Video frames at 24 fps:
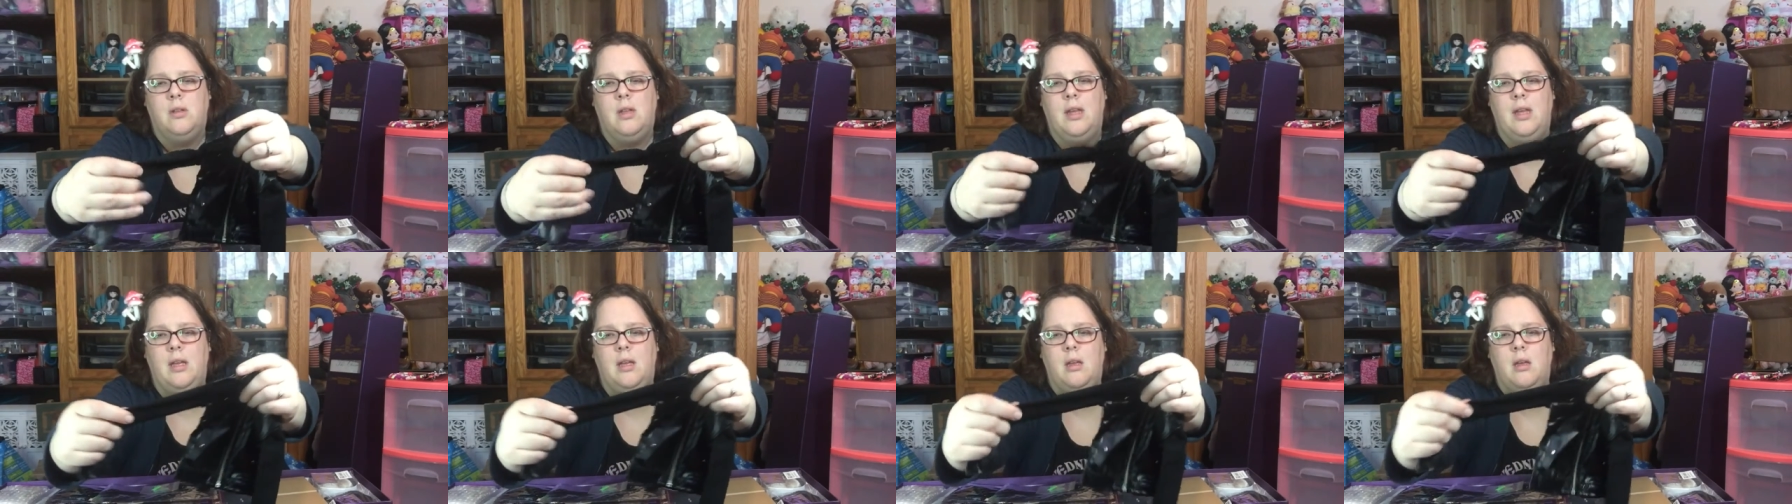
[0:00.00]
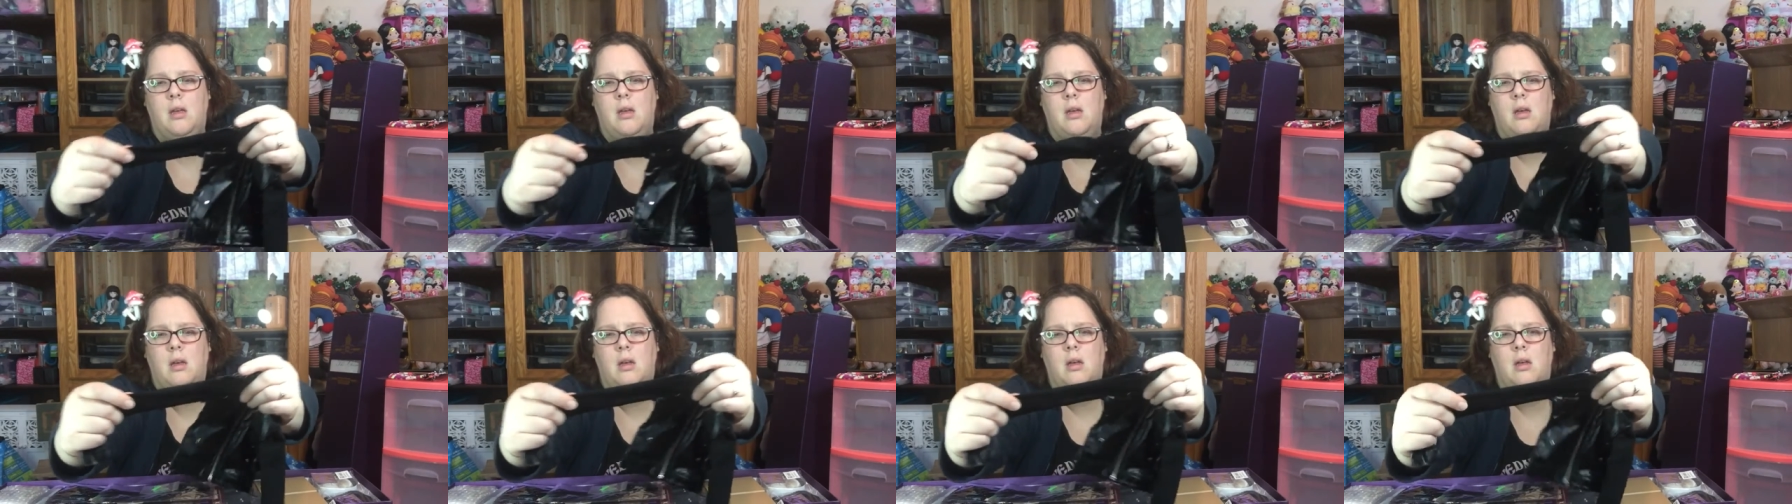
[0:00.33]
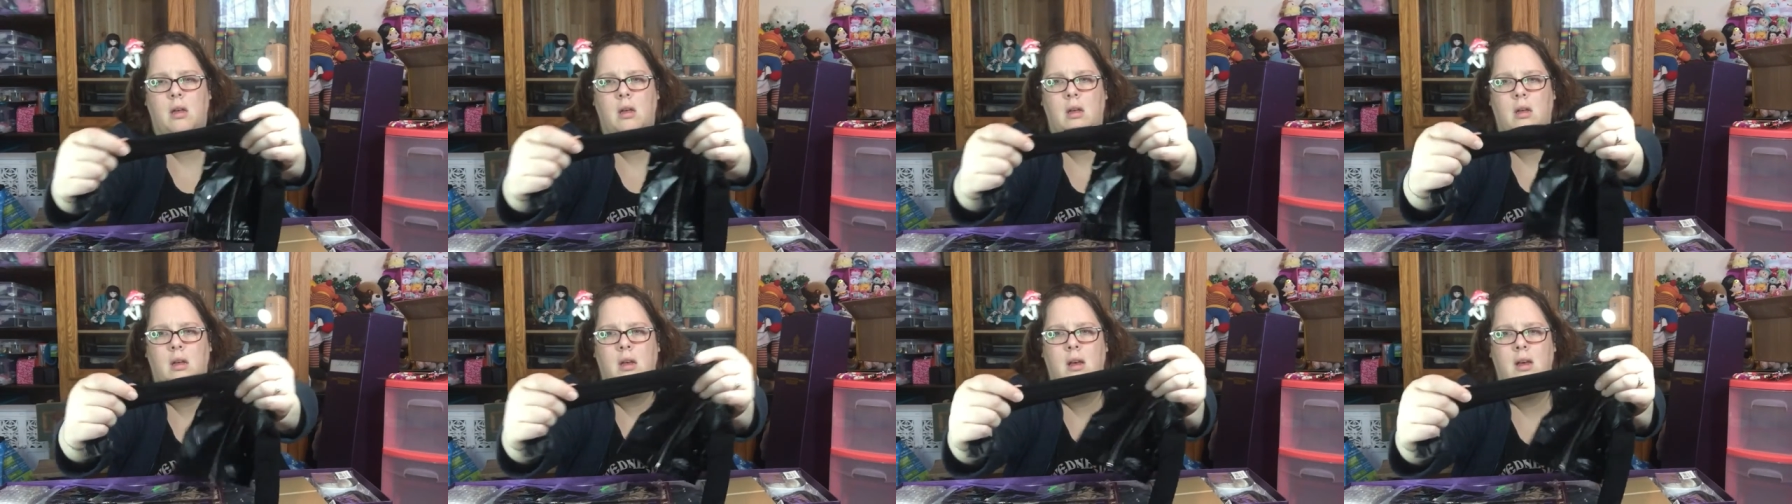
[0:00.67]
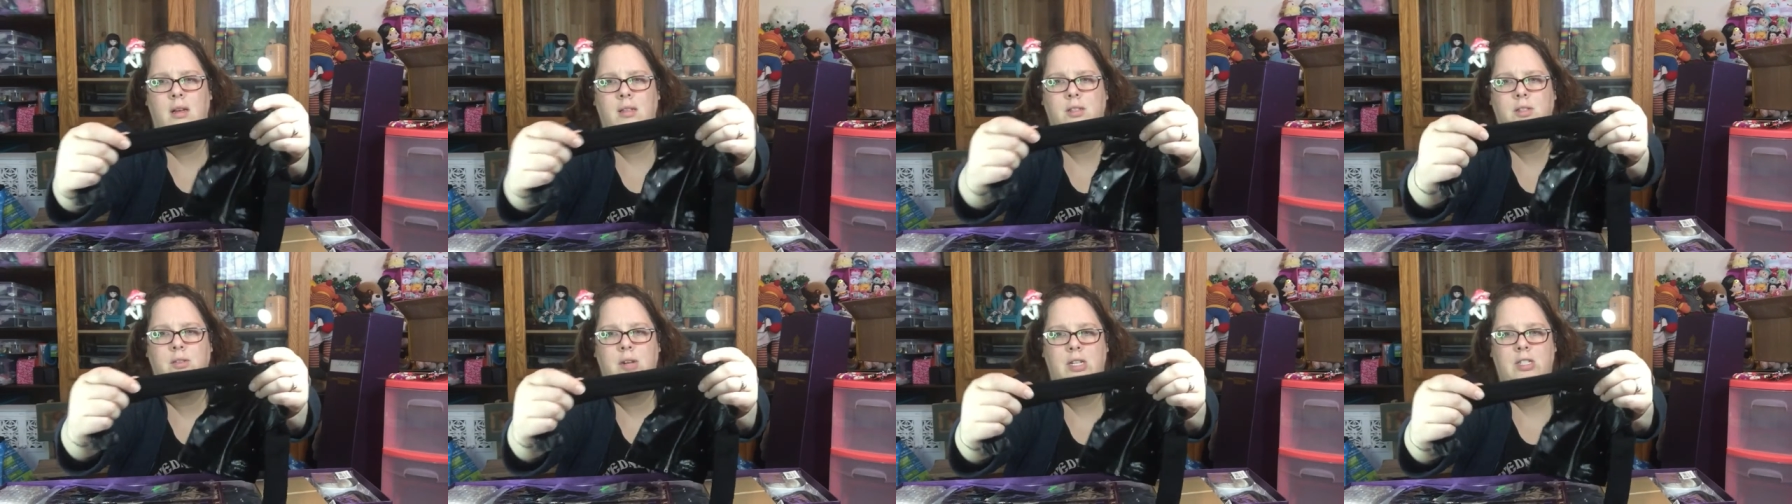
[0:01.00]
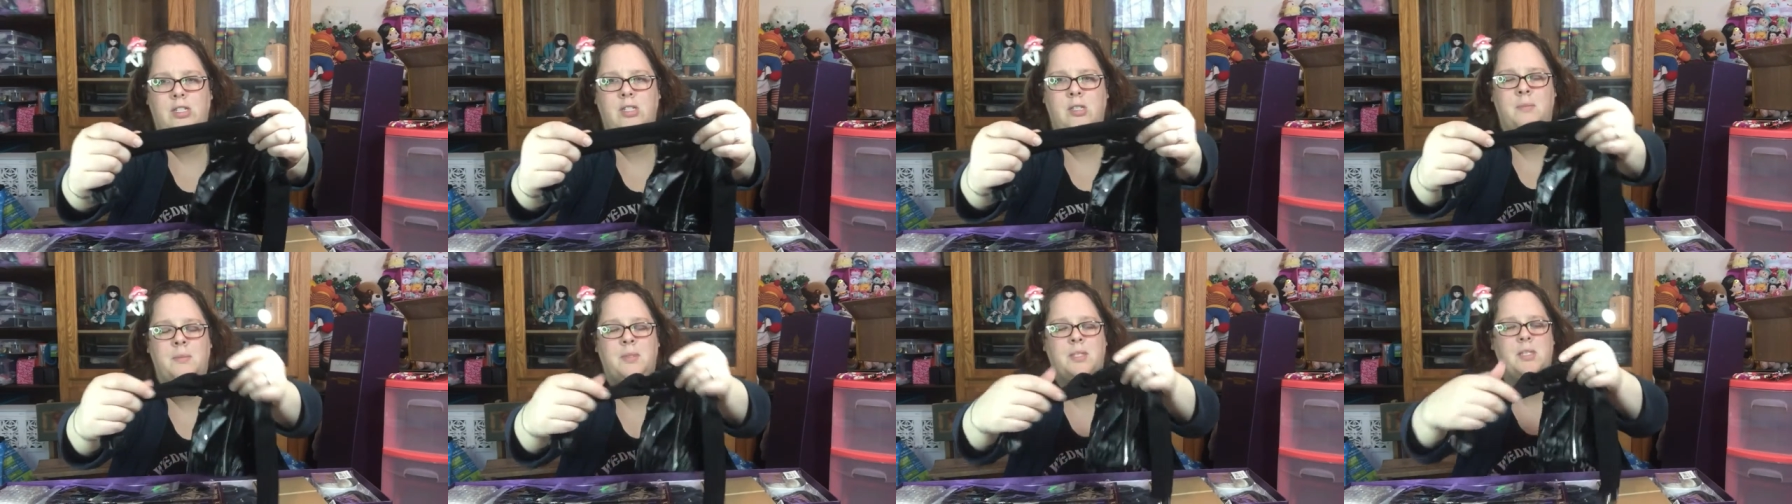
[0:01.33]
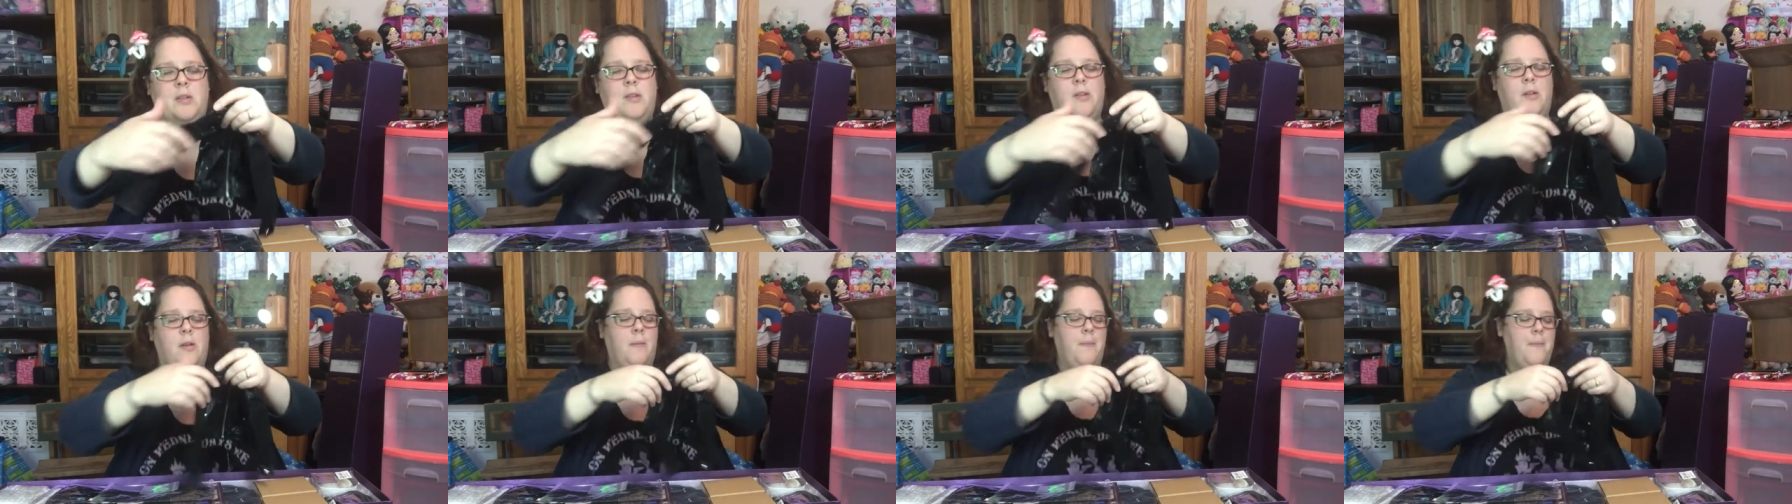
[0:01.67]
like a stretchy
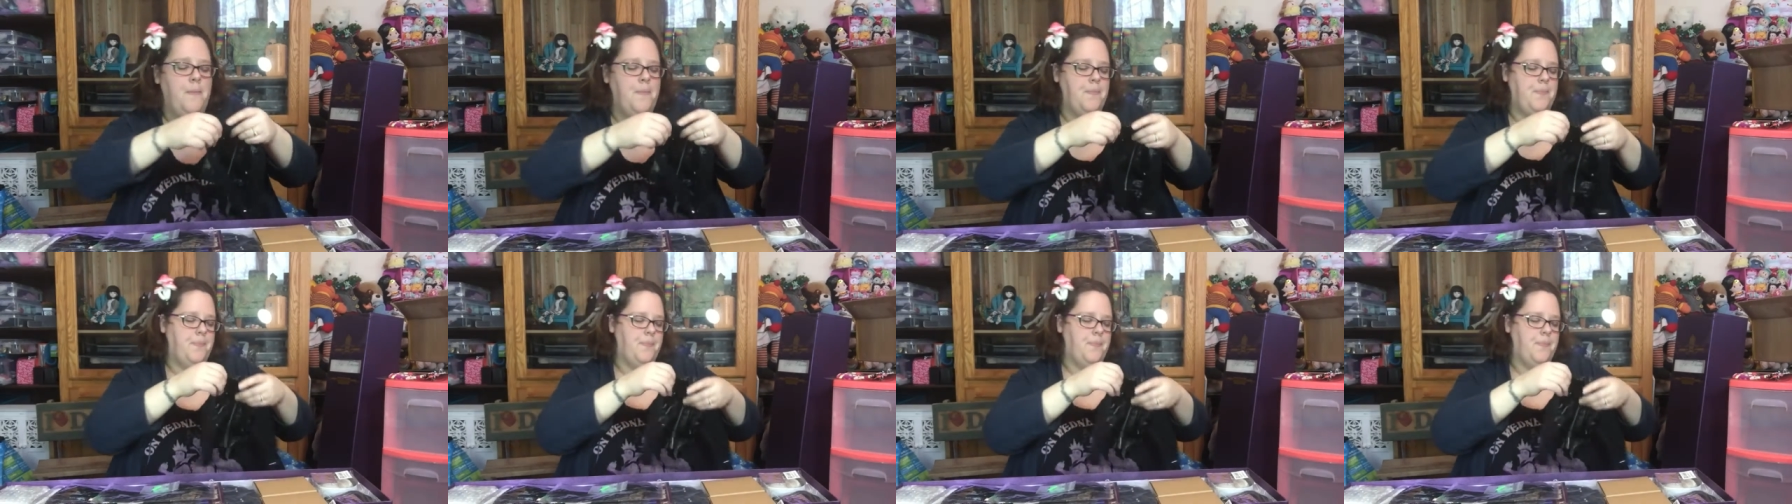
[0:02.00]
material.